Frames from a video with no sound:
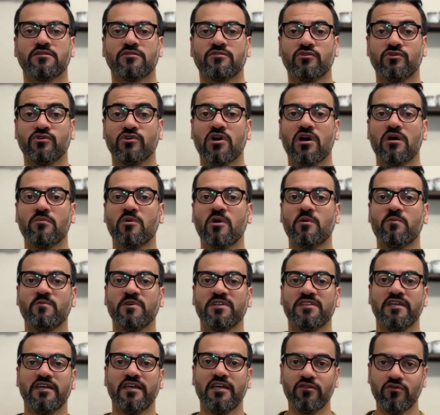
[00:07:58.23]
to come up
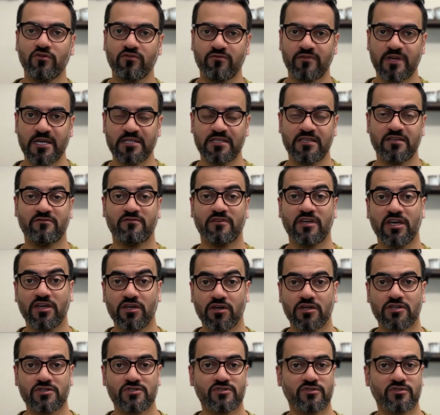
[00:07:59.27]
with innovative AI